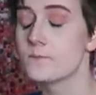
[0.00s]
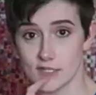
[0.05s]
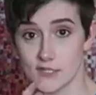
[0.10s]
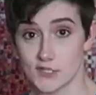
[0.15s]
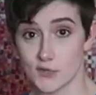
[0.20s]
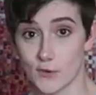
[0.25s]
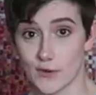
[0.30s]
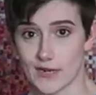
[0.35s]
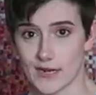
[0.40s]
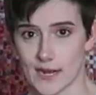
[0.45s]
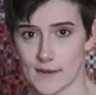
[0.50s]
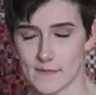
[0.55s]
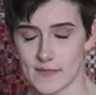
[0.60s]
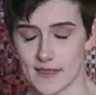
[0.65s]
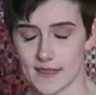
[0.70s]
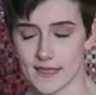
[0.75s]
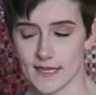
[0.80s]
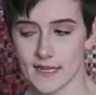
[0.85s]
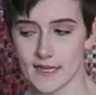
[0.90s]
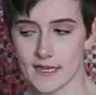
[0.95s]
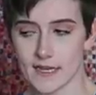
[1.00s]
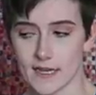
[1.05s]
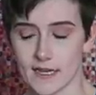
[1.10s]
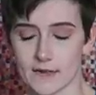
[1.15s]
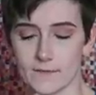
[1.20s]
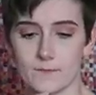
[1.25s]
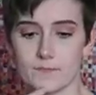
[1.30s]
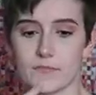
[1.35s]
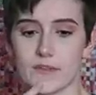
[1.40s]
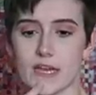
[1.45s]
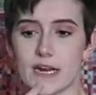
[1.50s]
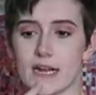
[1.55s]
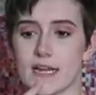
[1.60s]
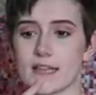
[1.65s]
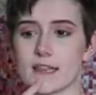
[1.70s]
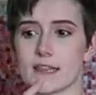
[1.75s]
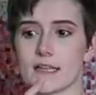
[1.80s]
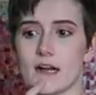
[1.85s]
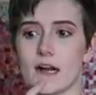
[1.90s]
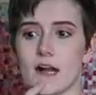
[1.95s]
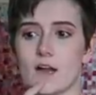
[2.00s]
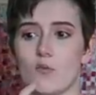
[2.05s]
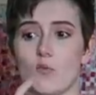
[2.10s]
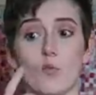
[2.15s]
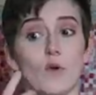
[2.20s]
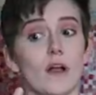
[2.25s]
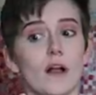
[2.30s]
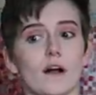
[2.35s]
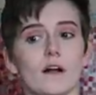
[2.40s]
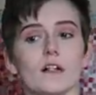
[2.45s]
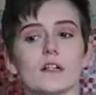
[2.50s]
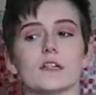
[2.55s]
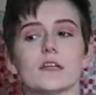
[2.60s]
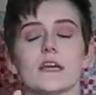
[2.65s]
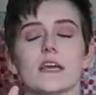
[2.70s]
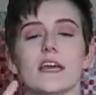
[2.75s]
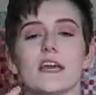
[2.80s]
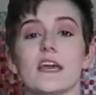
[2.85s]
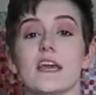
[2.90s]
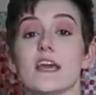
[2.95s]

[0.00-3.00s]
So it got me thinking, and I thought, well,